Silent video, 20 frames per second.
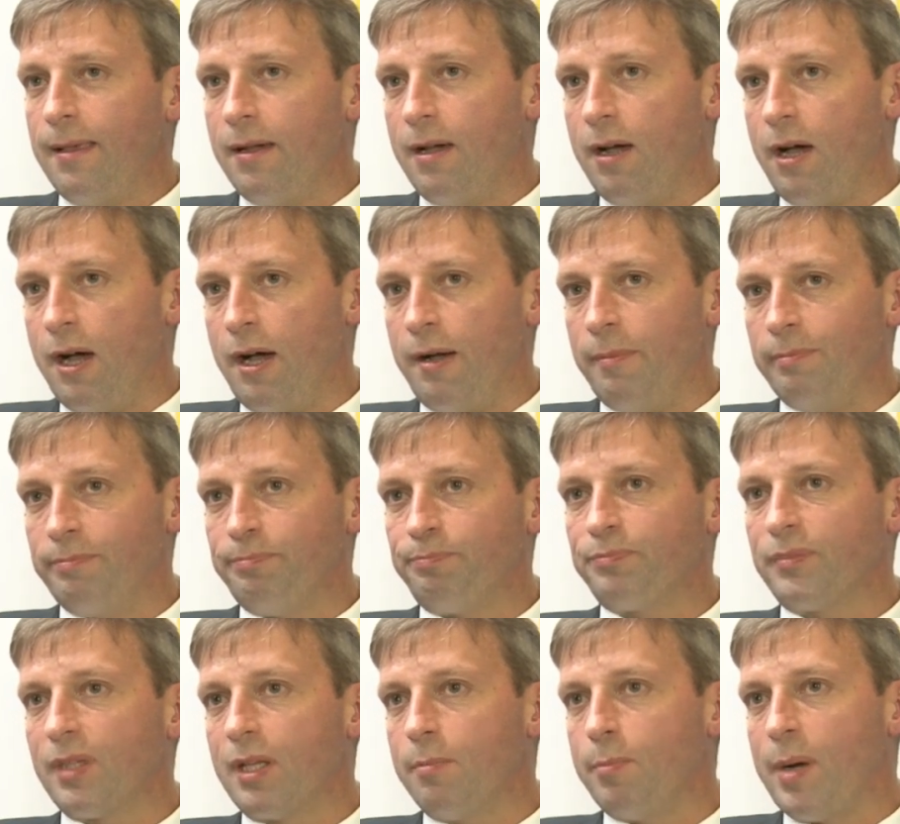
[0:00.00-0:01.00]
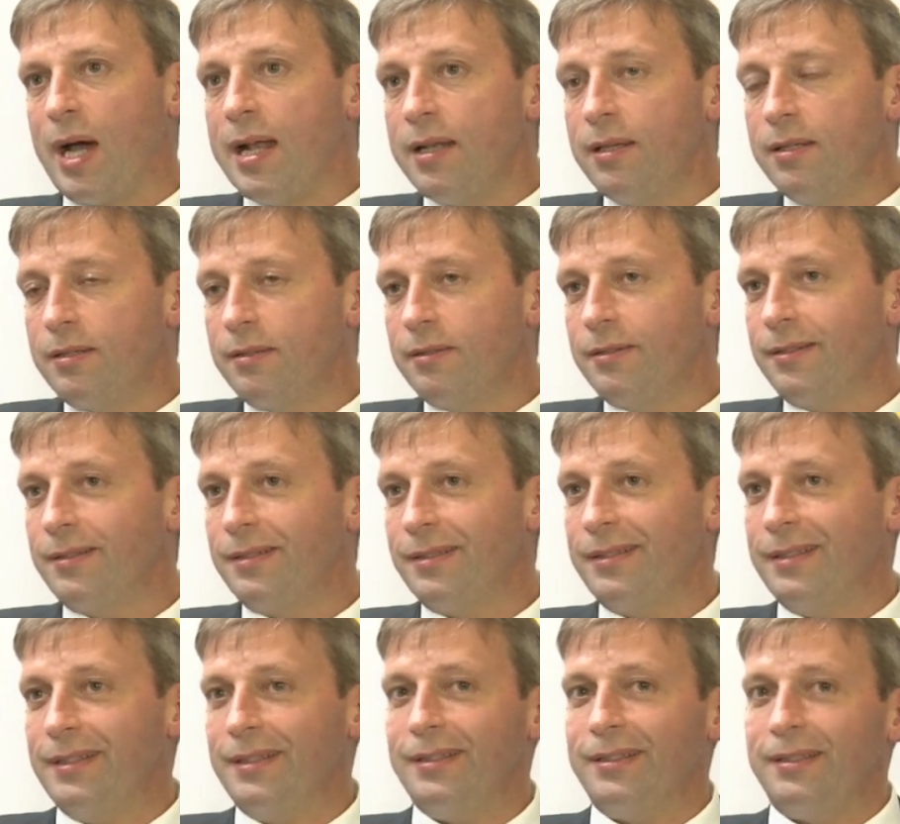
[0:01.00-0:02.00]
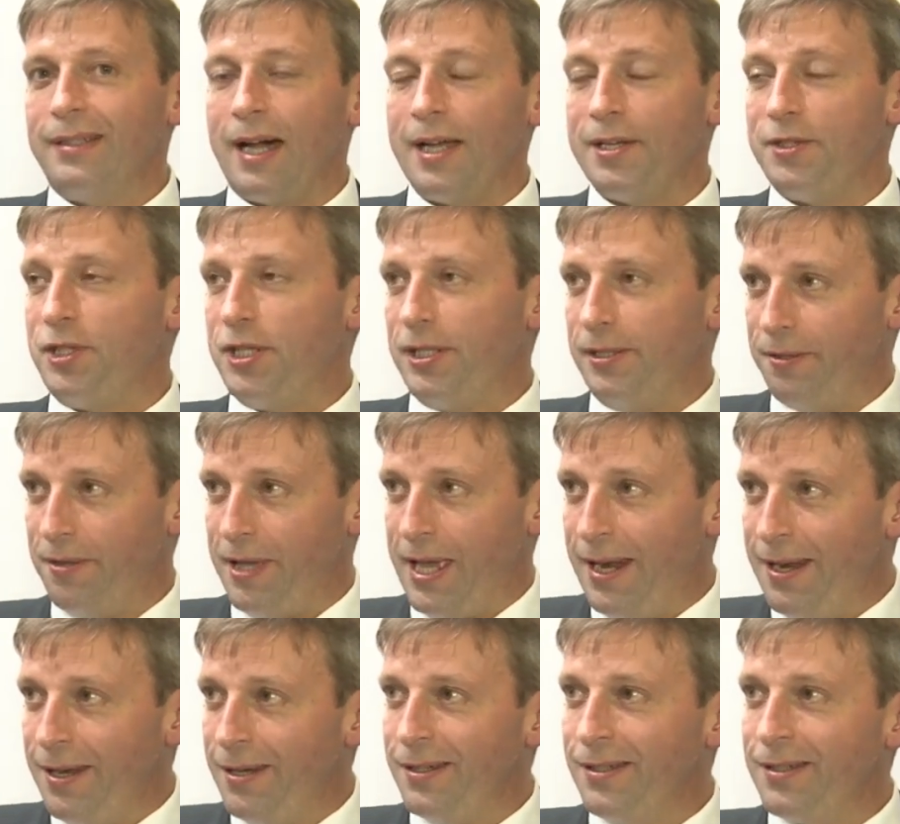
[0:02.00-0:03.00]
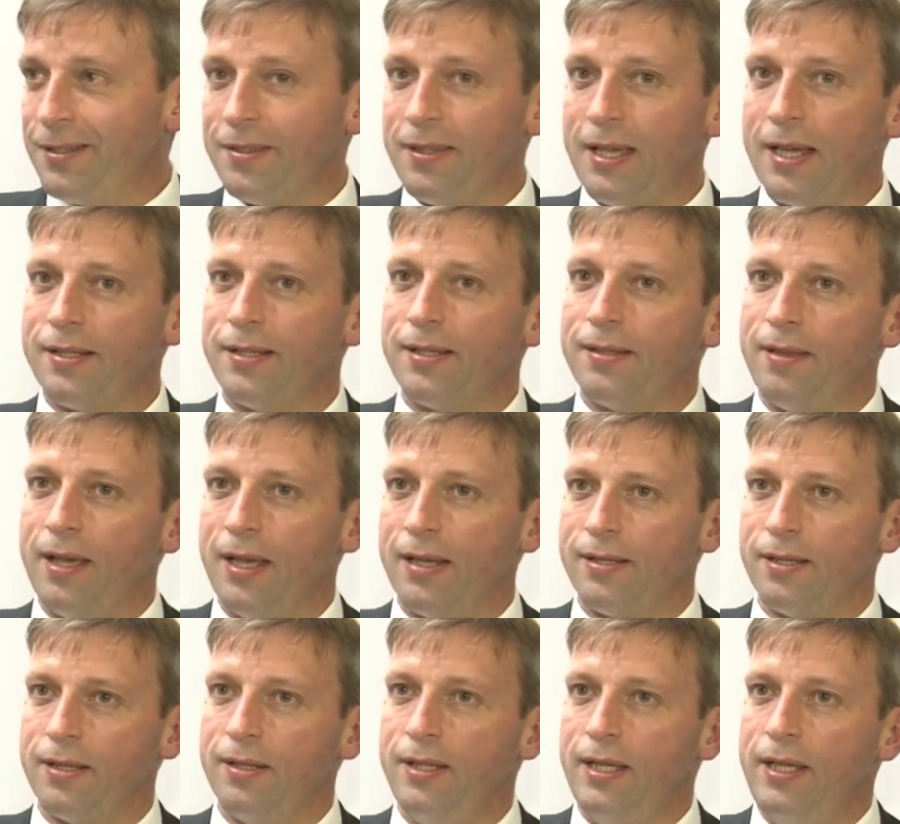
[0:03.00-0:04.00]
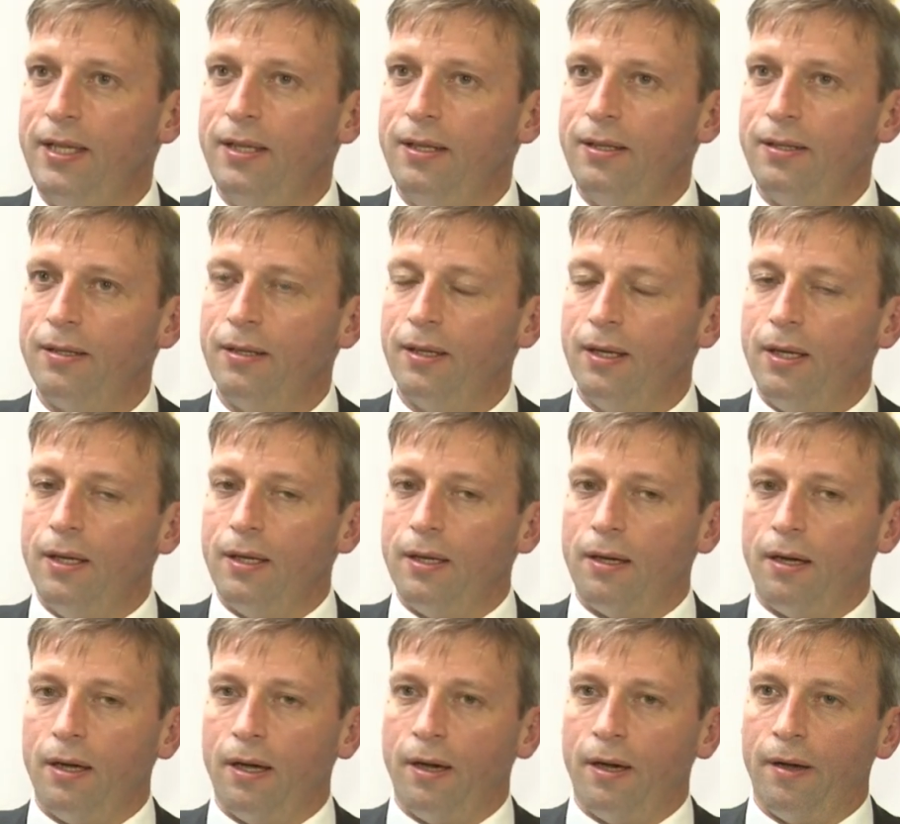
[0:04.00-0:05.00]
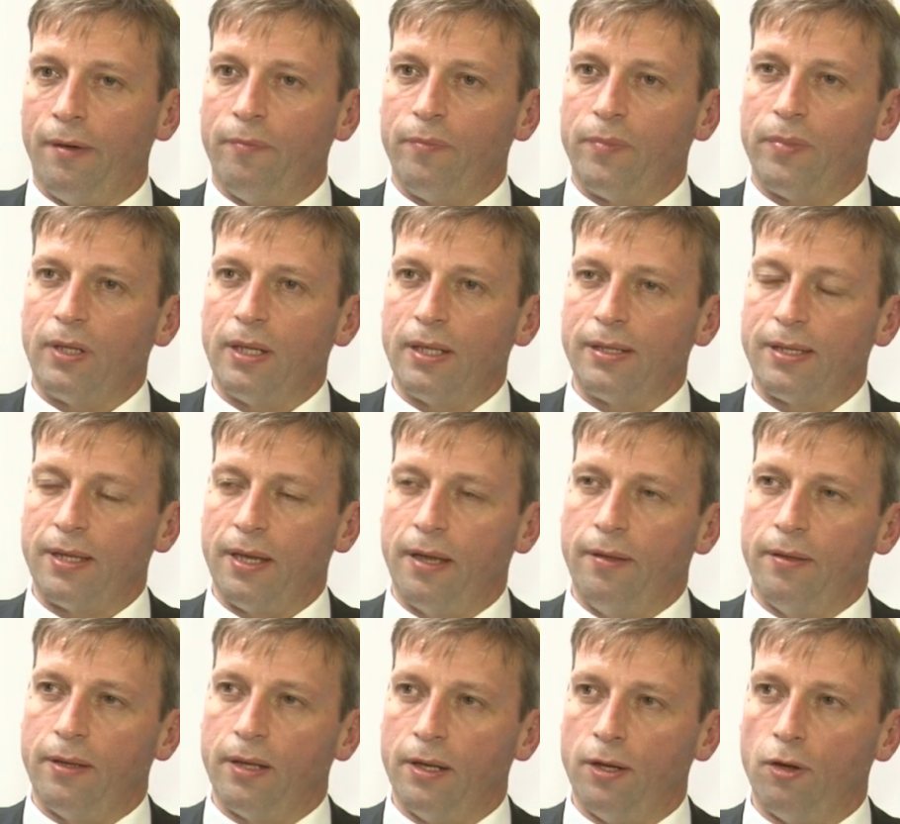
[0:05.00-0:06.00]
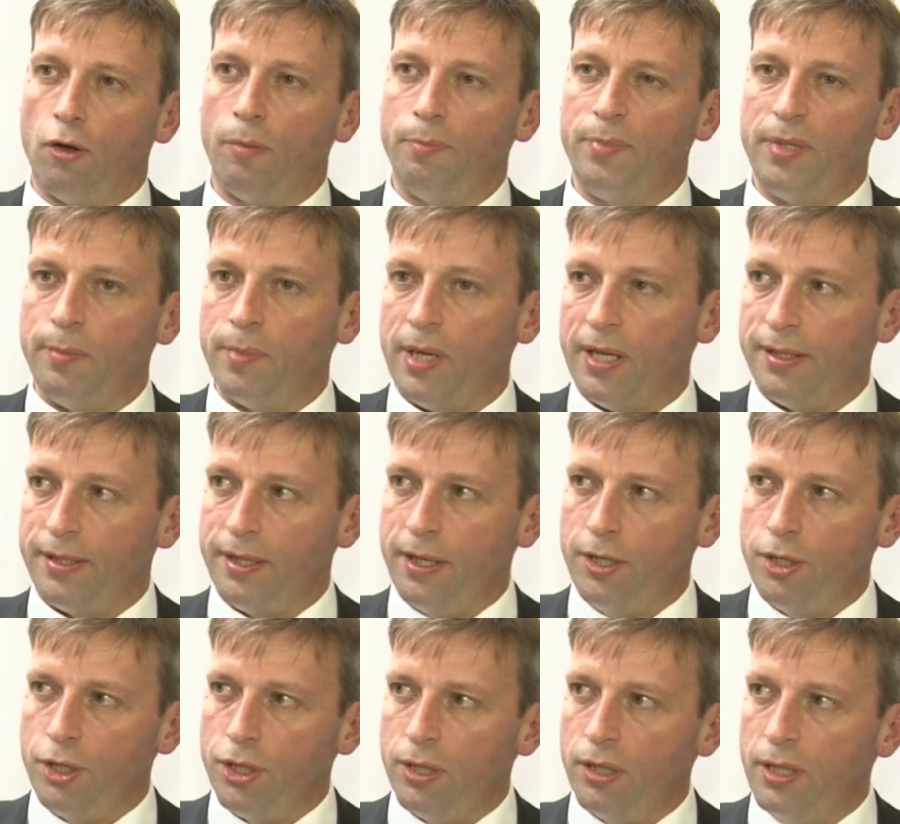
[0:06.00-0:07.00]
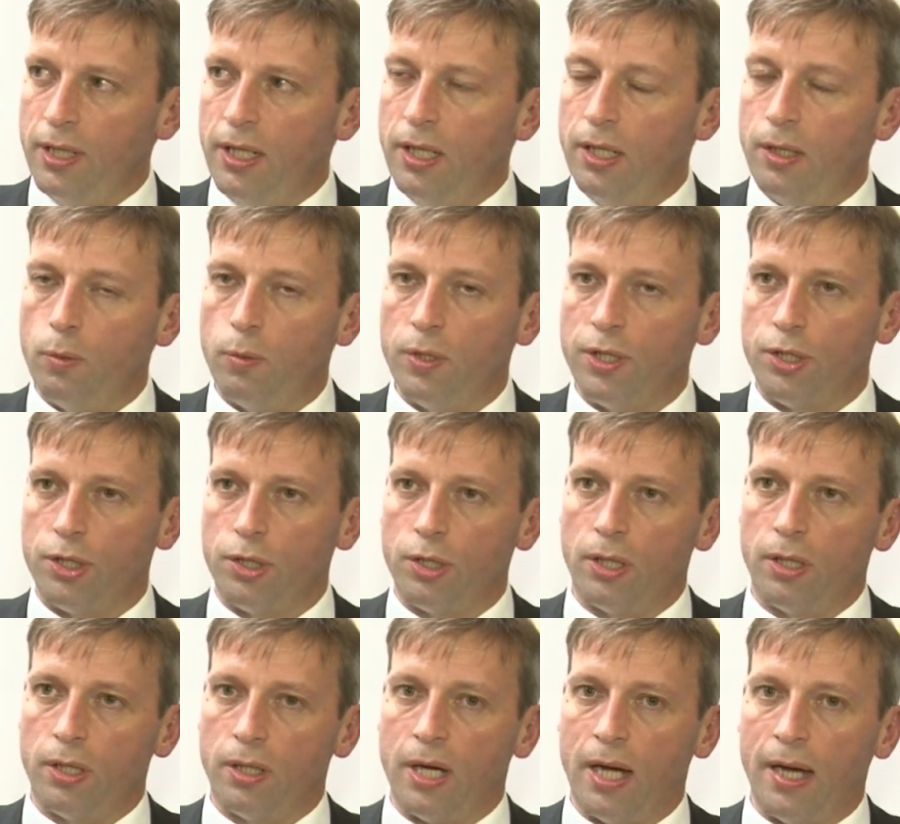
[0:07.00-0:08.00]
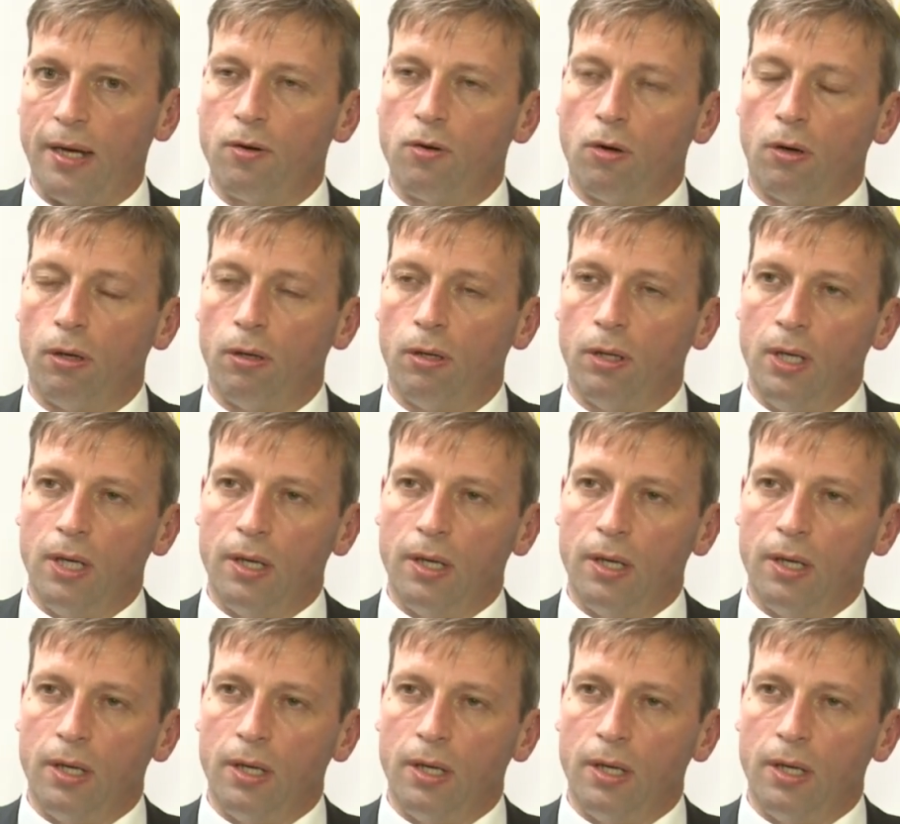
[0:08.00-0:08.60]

But until then, there's a need, let's say an optimization need, which I call